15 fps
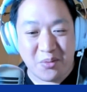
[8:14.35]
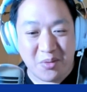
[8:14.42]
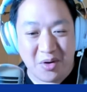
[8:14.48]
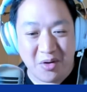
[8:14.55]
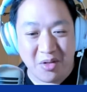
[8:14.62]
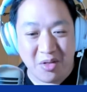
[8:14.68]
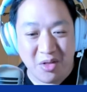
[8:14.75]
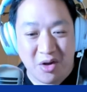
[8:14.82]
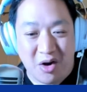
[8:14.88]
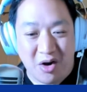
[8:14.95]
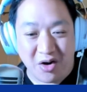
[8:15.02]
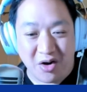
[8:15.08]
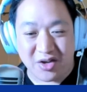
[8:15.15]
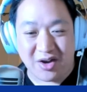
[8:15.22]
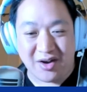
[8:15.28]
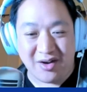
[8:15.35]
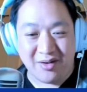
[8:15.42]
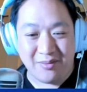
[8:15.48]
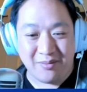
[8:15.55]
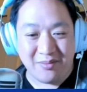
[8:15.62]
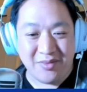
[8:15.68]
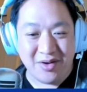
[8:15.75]
A long
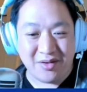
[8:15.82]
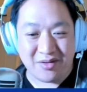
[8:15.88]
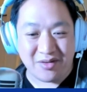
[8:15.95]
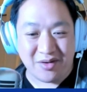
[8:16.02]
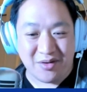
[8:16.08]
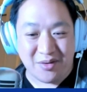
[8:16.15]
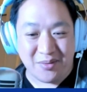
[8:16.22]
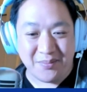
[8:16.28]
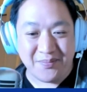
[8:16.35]
time. So